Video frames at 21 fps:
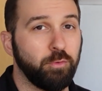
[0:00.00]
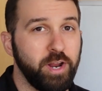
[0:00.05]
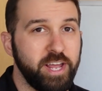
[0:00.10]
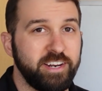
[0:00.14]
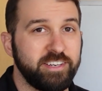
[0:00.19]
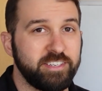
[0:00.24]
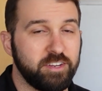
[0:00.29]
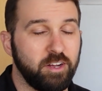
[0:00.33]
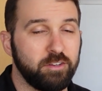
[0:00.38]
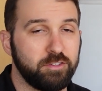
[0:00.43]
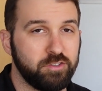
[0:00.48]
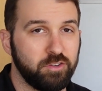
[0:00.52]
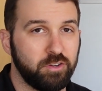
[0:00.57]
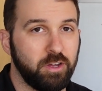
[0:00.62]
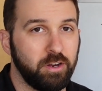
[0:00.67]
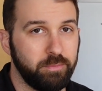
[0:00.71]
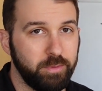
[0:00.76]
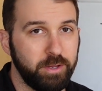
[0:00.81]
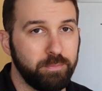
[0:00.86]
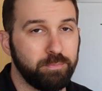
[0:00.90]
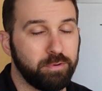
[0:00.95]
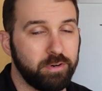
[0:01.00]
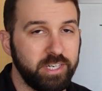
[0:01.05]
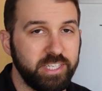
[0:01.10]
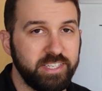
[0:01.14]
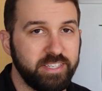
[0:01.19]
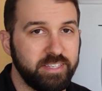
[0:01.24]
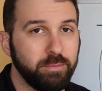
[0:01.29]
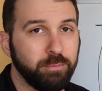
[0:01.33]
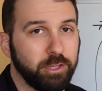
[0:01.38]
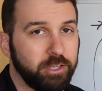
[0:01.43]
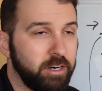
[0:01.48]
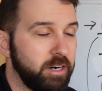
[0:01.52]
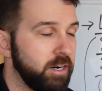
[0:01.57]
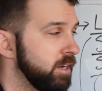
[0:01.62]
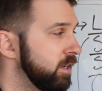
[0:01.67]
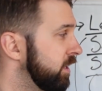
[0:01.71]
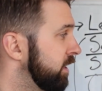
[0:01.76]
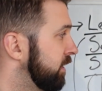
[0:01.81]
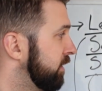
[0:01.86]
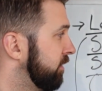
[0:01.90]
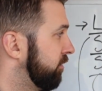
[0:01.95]
rate is also going to be pretty similar.
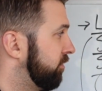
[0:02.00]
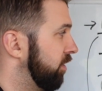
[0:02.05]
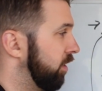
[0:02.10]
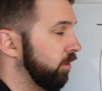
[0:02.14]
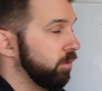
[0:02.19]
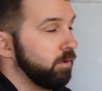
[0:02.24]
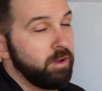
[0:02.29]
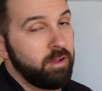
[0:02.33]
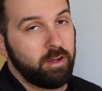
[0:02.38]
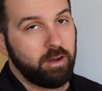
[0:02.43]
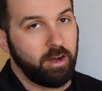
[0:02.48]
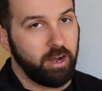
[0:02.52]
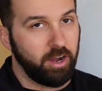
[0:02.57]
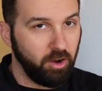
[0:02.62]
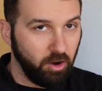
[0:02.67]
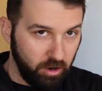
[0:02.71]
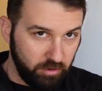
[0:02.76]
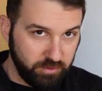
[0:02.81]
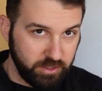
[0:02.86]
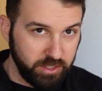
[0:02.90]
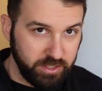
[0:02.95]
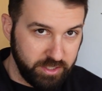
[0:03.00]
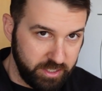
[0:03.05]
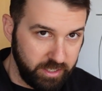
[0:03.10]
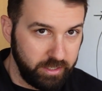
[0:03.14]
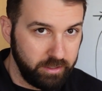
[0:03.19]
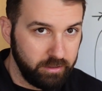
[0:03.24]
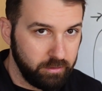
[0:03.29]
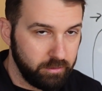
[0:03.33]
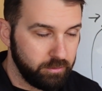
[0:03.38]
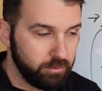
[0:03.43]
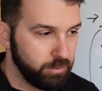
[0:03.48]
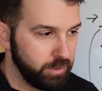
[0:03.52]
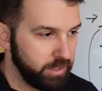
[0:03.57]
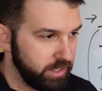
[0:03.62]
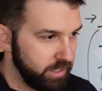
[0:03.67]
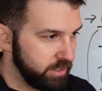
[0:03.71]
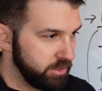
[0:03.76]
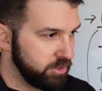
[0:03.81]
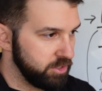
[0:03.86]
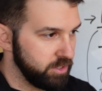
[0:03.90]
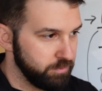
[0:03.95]
So I often see
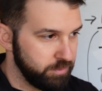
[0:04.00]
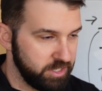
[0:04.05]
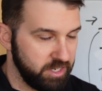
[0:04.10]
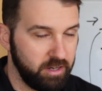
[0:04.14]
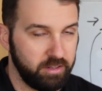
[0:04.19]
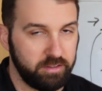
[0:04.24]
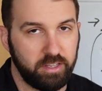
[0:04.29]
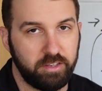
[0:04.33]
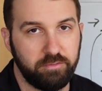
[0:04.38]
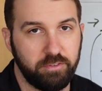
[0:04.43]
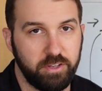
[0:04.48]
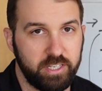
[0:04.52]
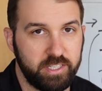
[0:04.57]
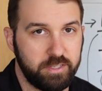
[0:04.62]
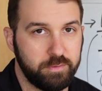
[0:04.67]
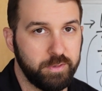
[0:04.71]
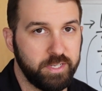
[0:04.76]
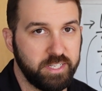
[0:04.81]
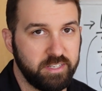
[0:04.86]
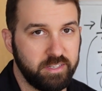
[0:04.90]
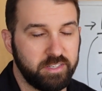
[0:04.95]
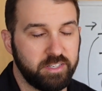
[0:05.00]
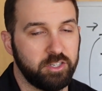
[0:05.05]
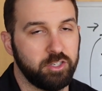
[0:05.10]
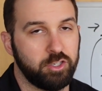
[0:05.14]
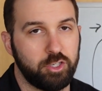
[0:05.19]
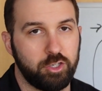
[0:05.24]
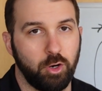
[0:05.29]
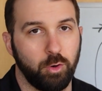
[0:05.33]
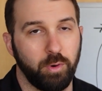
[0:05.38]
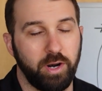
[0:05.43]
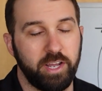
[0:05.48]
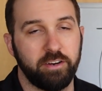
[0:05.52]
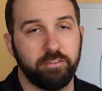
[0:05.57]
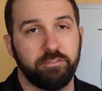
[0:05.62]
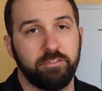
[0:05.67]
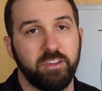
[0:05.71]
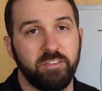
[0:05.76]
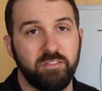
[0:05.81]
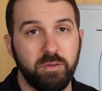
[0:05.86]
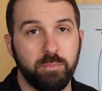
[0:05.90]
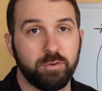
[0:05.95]
within gyms and online fitness business a show rate of
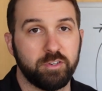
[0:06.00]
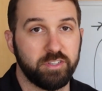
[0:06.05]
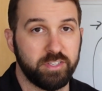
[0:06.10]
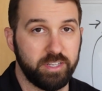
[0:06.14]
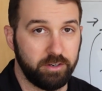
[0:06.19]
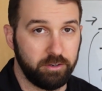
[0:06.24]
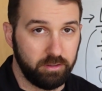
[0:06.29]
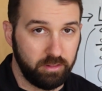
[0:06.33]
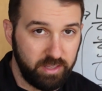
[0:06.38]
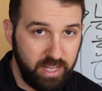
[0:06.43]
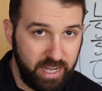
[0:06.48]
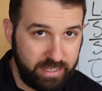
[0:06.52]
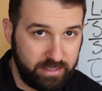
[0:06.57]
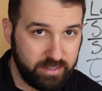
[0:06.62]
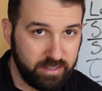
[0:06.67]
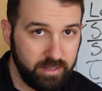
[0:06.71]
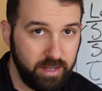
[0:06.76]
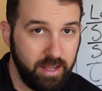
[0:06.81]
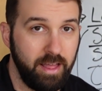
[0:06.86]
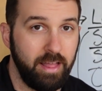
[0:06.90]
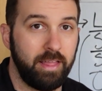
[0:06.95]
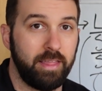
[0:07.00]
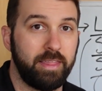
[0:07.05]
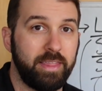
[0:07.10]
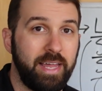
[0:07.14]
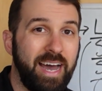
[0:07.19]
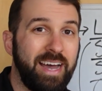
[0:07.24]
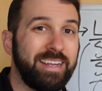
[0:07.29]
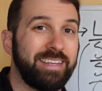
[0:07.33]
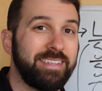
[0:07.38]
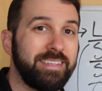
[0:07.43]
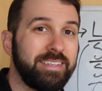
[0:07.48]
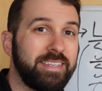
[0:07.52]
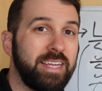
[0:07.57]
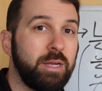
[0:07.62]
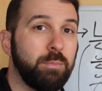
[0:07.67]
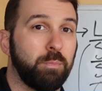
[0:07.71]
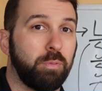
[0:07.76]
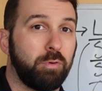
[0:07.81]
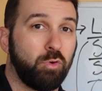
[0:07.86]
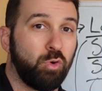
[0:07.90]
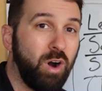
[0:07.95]
50% or less. That is a
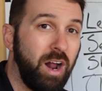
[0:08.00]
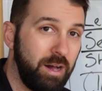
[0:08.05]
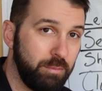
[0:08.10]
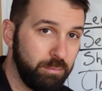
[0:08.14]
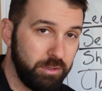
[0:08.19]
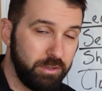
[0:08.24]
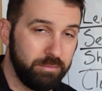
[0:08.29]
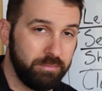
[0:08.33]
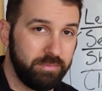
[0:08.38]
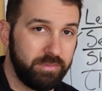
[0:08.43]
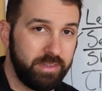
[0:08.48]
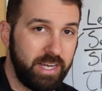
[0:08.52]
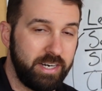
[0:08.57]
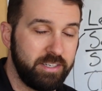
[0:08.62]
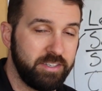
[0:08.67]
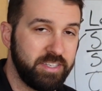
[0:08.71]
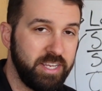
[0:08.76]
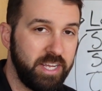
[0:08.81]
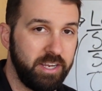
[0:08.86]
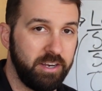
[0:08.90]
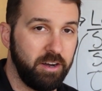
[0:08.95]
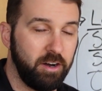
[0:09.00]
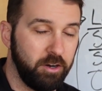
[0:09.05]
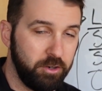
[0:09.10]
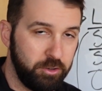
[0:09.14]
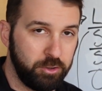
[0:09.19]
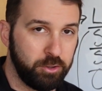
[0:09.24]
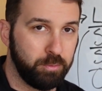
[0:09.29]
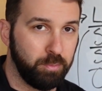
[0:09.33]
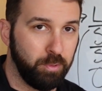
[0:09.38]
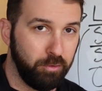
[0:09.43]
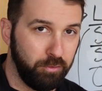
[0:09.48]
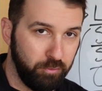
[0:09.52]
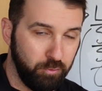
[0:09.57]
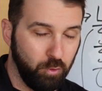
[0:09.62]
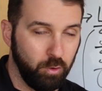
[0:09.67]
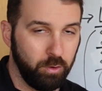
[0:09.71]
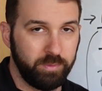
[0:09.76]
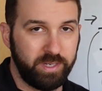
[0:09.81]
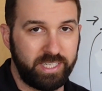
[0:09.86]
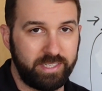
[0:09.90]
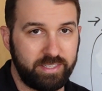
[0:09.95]
problem. That is a
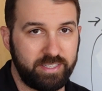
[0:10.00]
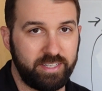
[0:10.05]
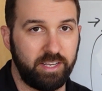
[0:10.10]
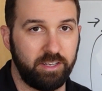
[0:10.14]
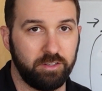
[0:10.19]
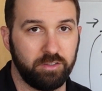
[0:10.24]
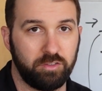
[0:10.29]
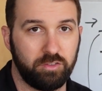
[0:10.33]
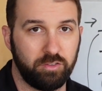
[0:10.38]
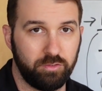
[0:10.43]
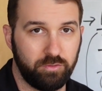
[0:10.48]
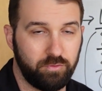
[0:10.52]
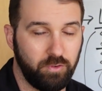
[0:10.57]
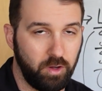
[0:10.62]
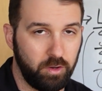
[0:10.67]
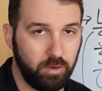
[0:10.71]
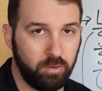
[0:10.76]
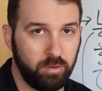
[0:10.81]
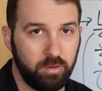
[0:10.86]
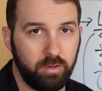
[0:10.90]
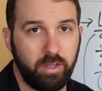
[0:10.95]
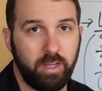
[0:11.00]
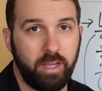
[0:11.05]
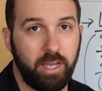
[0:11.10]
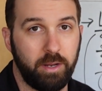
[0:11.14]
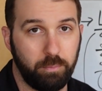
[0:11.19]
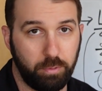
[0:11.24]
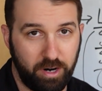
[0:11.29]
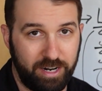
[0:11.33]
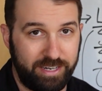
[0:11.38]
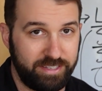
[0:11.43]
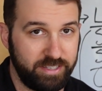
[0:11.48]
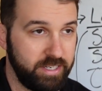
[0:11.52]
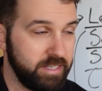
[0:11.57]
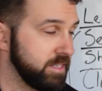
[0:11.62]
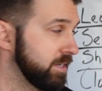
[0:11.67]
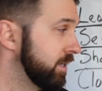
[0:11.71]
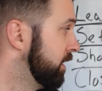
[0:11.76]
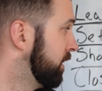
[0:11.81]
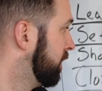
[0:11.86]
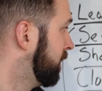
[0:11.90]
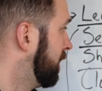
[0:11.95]
underperforming sales funnel and process.